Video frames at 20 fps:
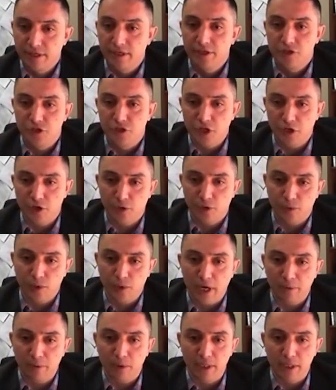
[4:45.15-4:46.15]
So
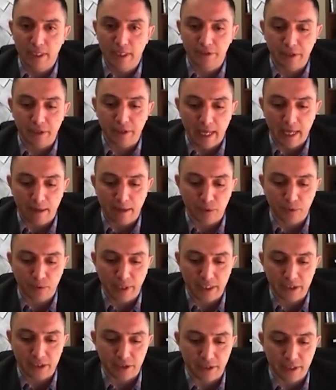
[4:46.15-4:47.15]
I will
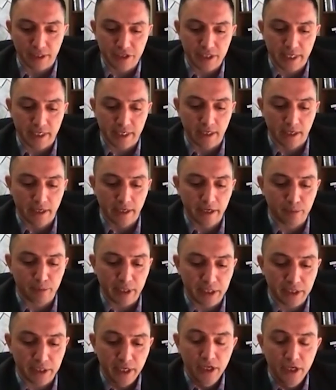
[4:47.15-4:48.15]
elaborate on this in a little
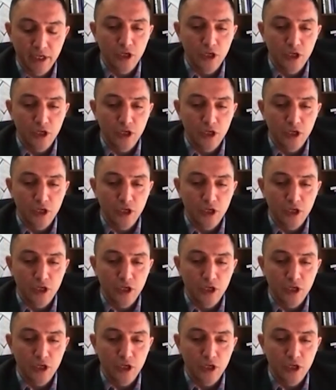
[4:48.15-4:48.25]
bit.